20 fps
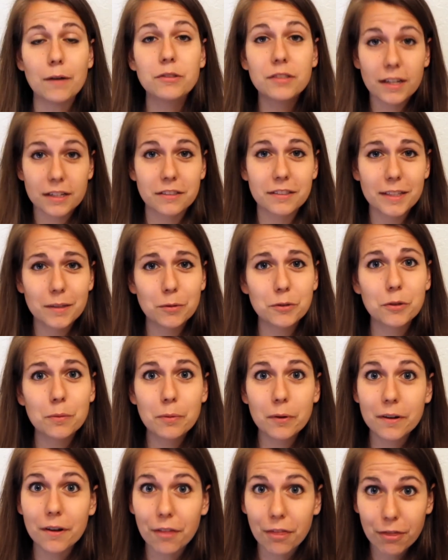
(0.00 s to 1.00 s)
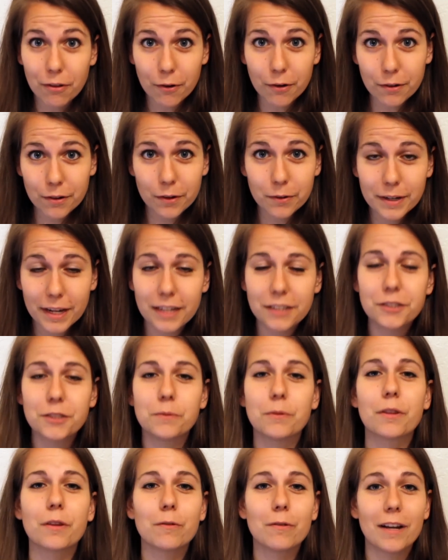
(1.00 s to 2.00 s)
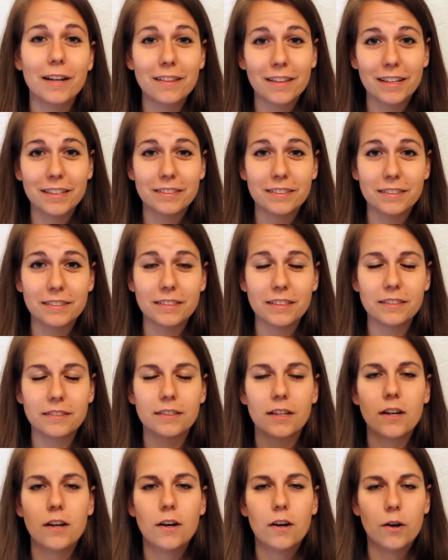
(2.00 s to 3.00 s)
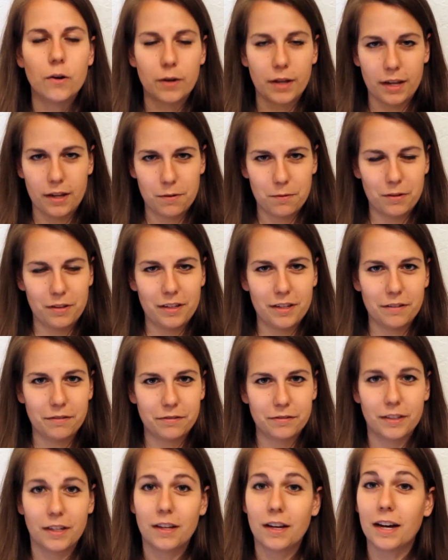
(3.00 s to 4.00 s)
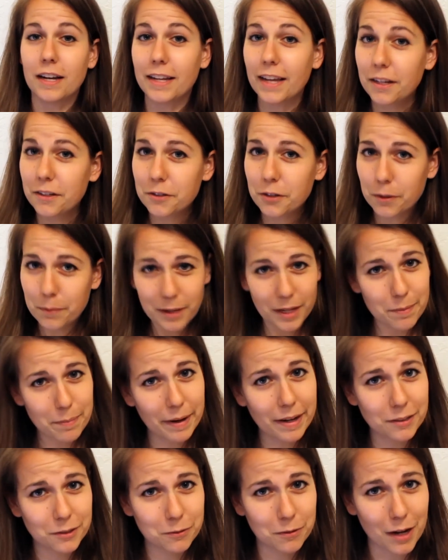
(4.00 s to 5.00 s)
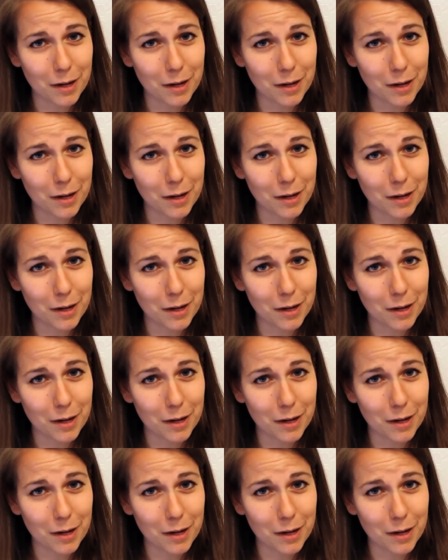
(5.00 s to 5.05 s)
I was actually able to book a third location with the right licenses. Okay, relief. Again, terminate pants